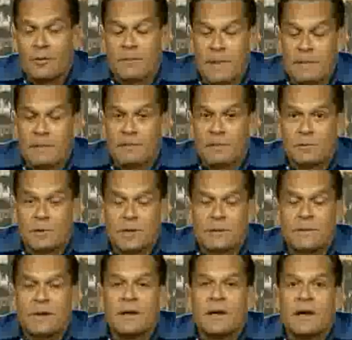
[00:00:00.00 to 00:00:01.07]
Or maybe we
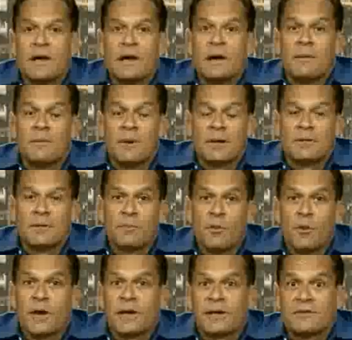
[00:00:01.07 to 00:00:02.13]
would, but
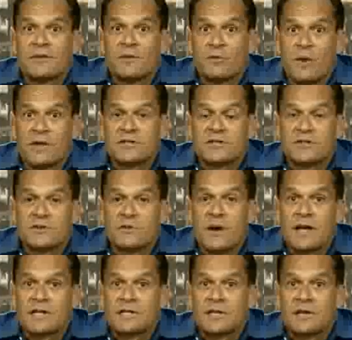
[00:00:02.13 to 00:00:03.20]
the point is that
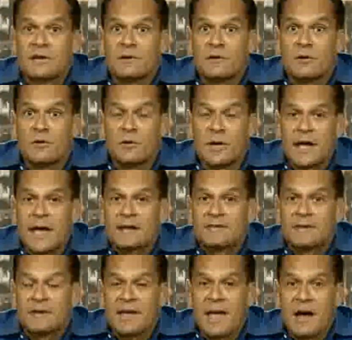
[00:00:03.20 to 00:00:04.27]
registration
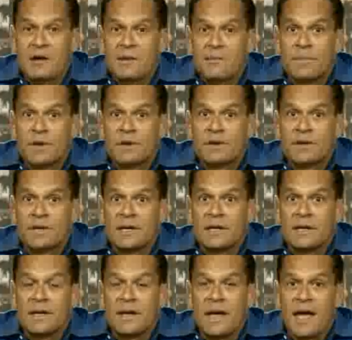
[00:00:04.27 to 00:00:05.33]
creates
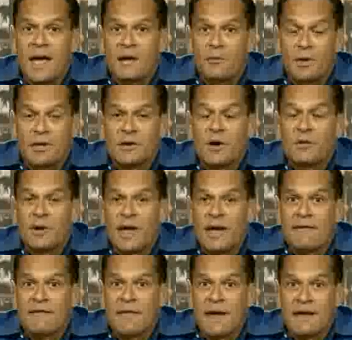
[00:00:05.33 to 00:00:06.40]
accountability, and we don't
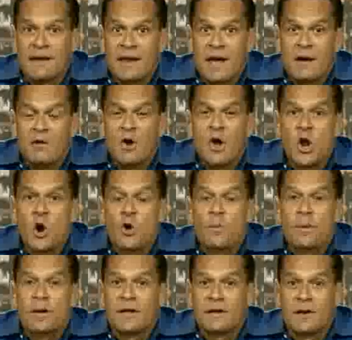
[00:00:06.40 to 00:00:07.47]
have that now.
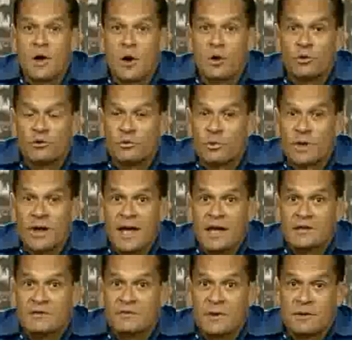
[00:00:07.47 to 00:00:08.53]
Nobody knows what
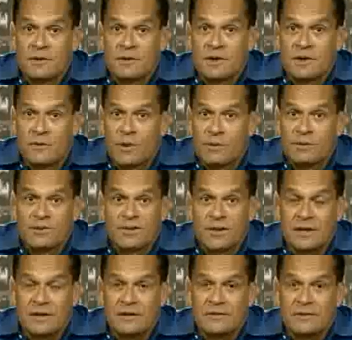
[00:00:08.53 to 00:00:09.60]
hedge fund
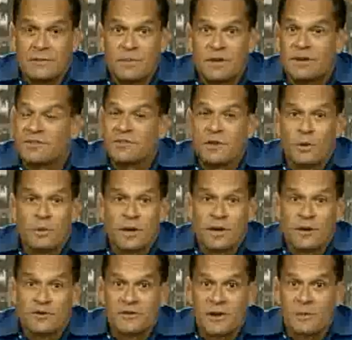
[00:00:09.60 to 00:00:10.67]
performance is because
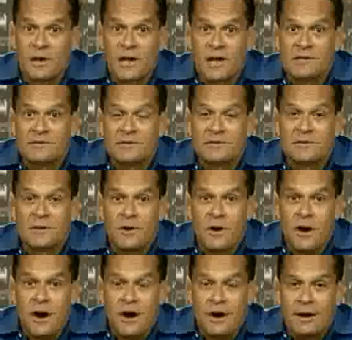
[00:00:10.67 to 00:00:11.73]
nobody knows how many hedge funds
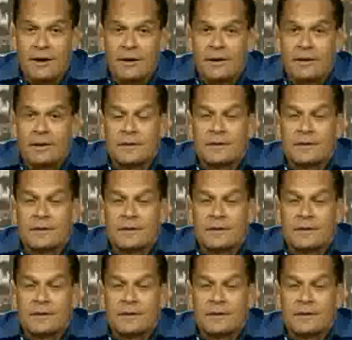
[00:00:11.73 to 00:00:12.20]
there are.